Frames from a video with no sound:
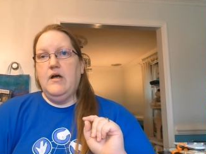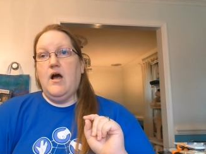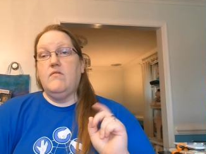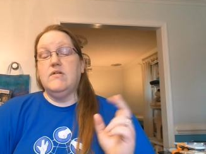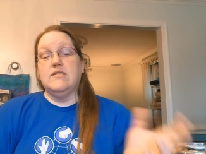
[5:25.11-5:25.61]

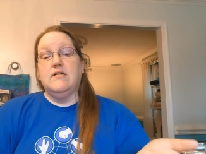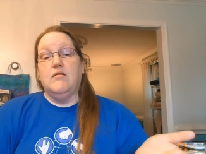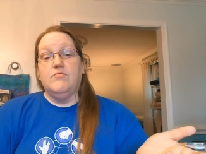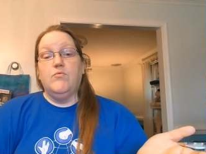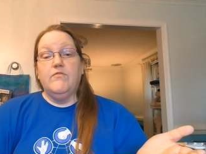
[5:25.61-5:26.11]
Obviously
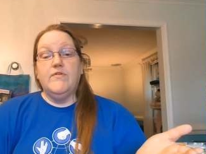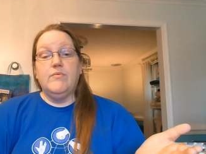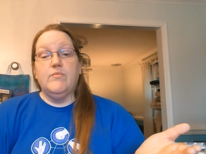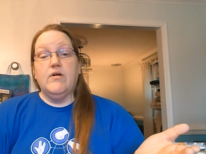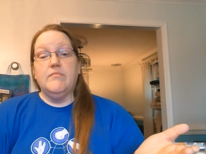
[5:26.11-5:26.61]
not before
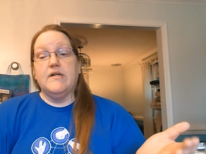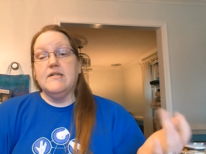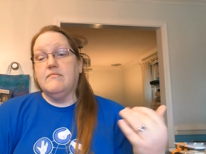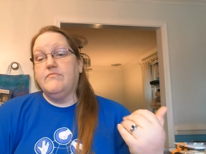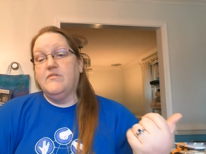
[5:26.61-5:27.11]
February
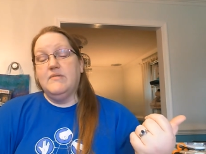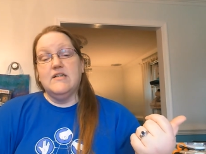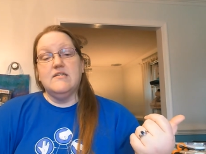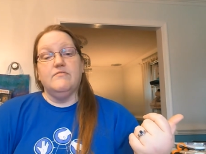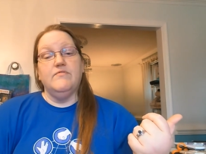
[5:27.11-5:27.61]
because I'm filming
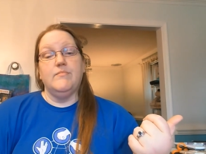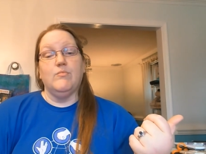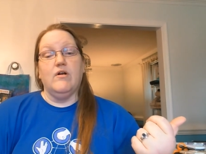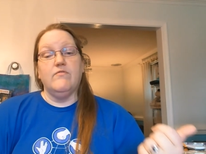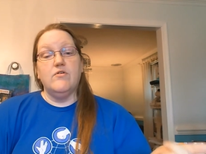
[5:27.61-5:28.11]
this on
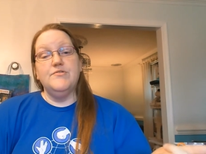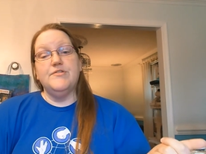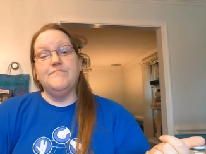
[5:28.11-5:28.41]
February 1st.